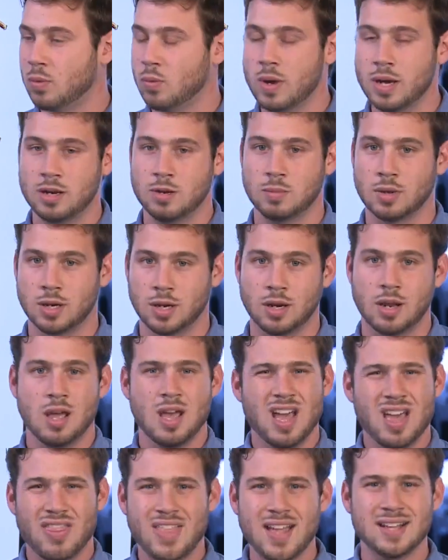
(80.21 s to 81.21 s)
wait a minute,
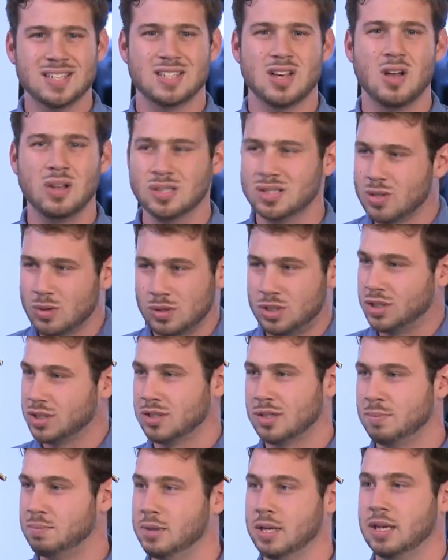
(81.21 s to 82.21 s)
that's also
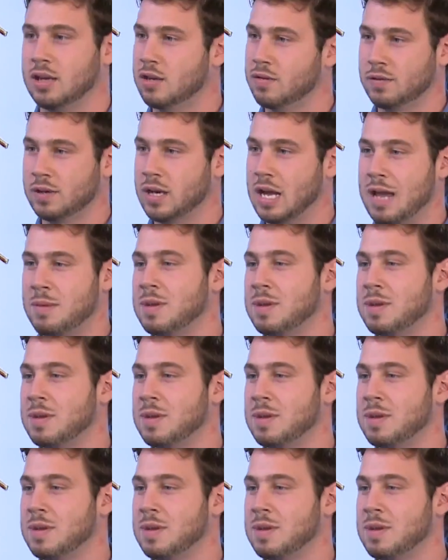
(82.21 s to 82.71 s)
just a blink of an eye.